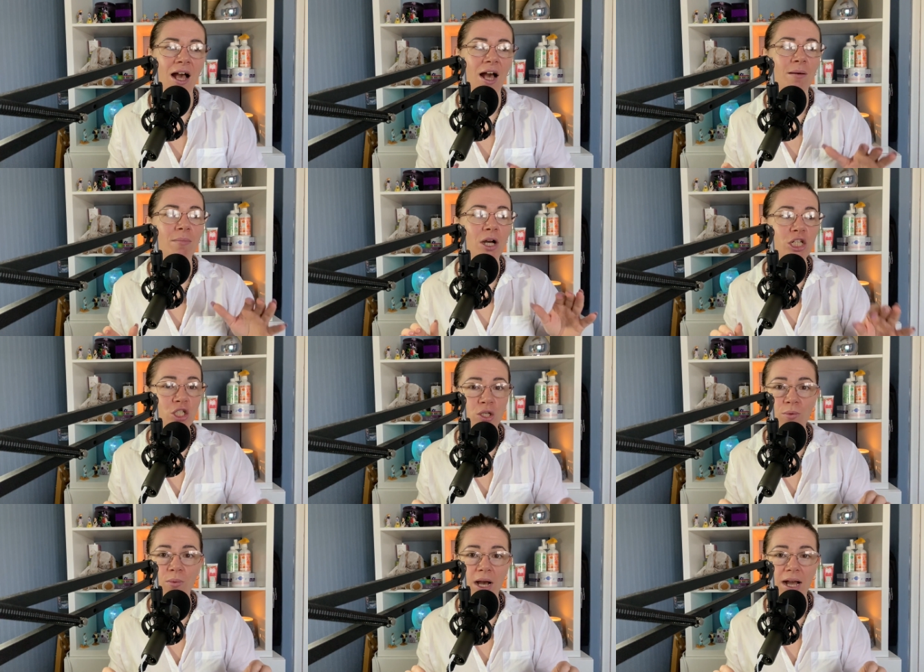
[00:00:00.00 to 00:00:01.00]
I
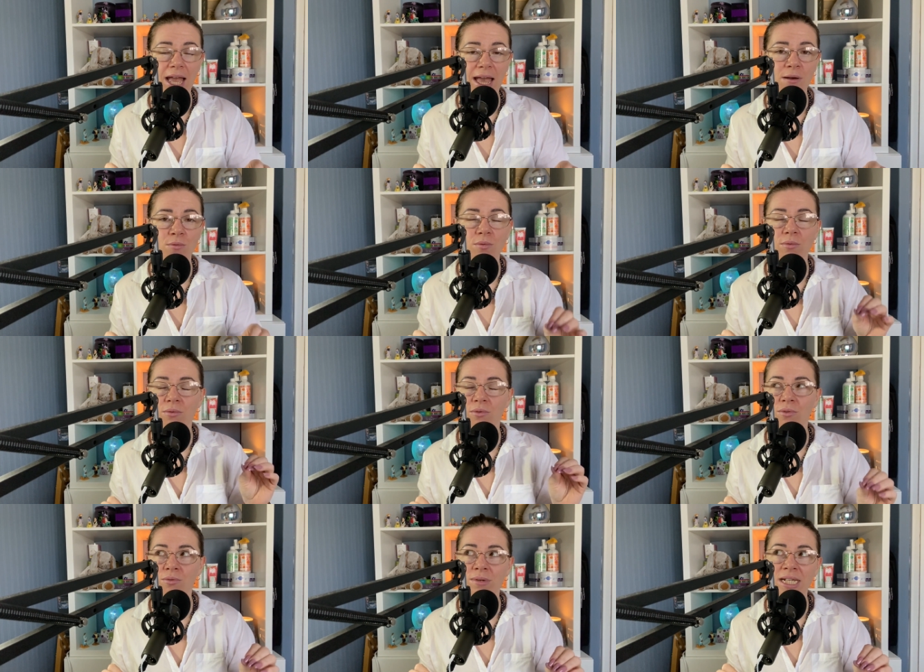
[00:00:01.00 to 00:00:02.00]
do work out
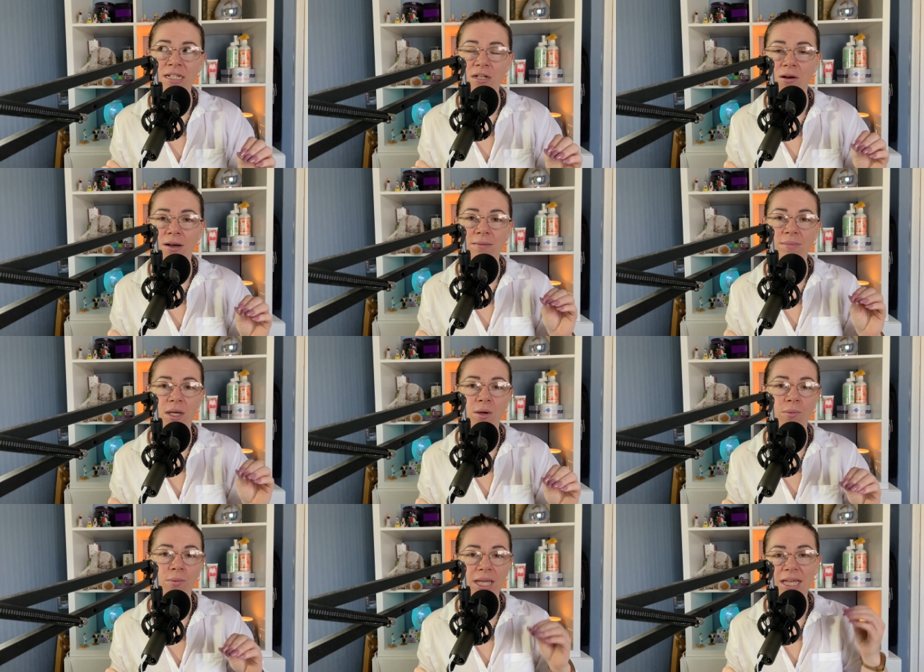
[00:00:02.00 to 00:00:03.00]
3 times
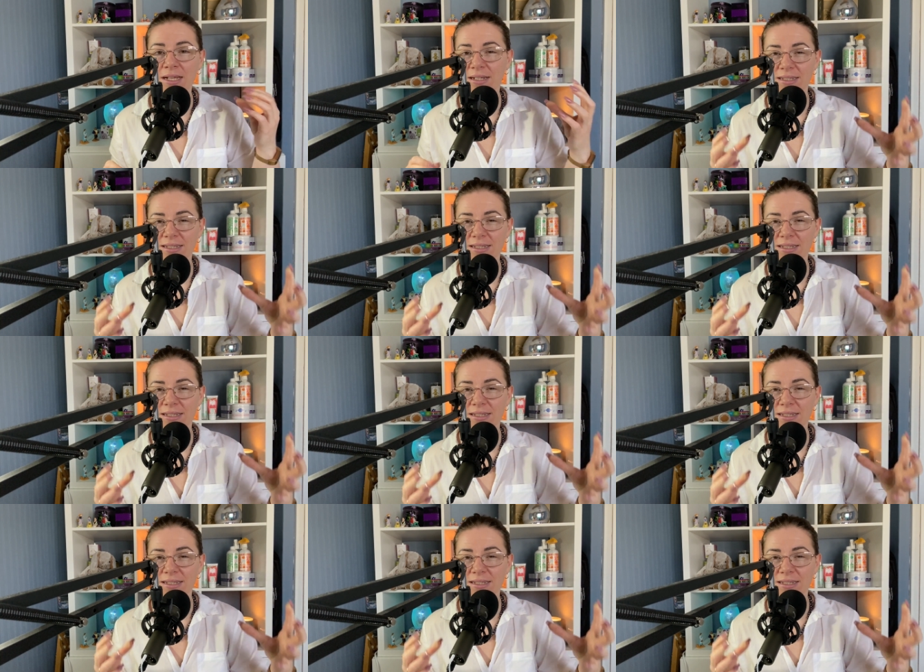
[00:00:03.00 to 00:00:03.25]
a week,